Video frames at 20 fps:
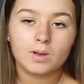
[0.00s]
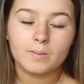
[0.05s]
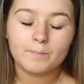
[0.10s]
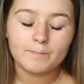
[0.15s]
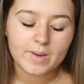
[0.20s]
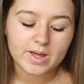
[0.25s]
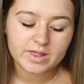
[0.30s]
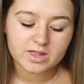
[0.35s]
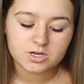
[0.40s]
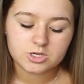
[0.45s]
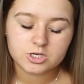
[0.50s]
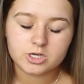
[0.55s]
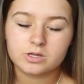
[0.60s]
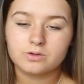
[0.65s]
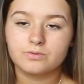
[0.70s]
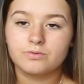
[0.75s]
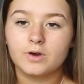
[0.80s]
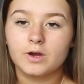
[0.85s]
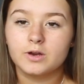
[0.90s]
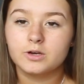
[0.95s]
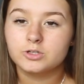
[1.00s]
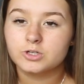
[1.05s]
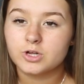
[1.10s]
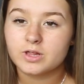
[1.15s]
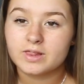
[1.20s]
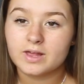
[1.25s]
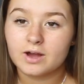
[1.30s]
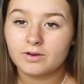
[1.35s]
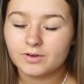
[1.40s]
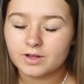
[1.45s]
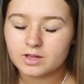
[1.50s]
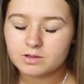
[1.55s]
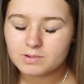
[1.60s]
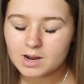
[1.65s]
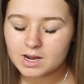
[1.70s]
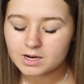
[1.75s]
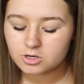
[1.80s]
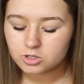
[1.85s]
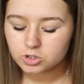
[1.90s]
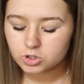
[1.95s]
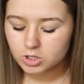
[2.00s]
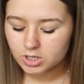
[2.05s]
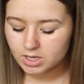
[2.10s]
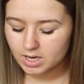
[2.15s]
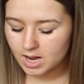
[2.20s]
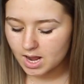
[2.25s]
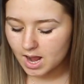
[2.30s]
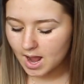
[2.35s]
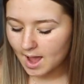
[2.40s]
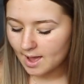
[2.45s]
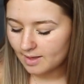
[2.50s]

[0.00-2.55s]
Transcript: Messages and phone are just self-explanatory.